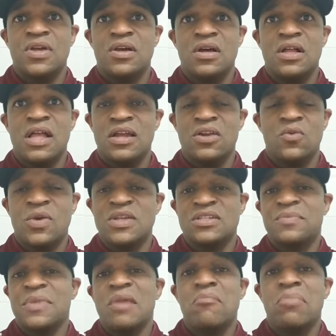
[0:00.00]
uh, like a
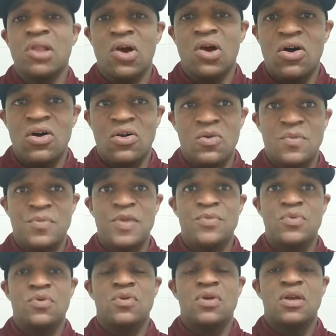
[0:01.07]
resume blog where
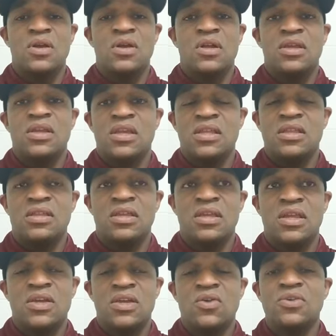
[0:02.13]
people can
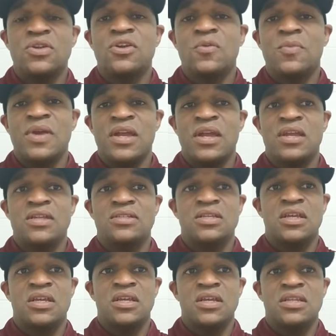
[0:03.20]
can go to your page
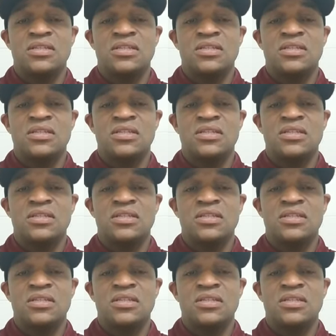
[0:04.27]
and,